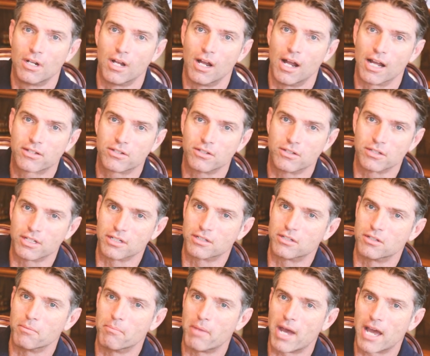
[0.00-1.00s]
I couldn't get
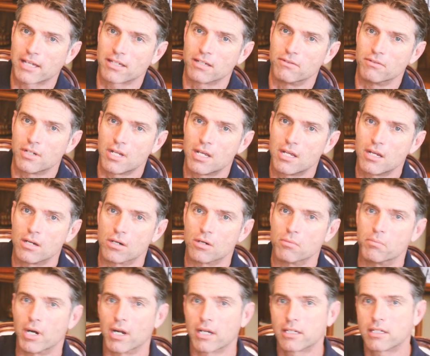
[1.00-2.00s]
to the back of it here,
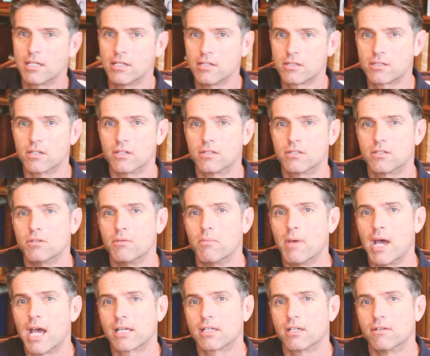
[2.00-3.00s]
but I could get to the
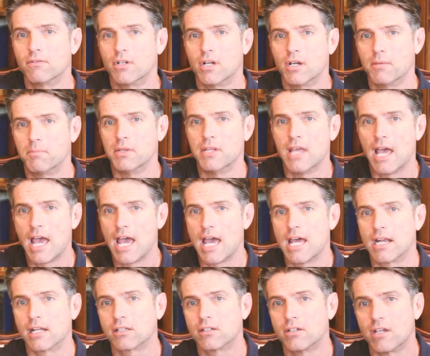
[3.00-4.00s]
back of it up in the
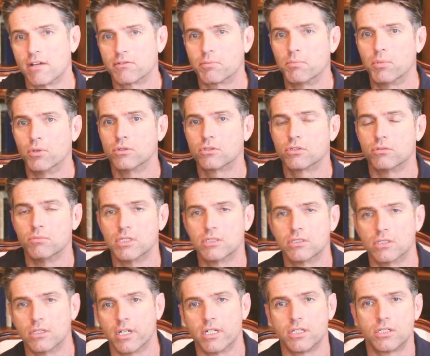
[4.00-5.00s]
attic. You have to pull some
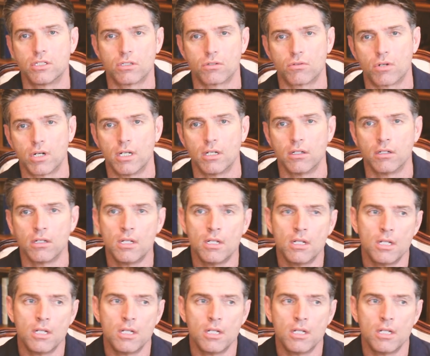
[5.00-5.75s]
insulation around.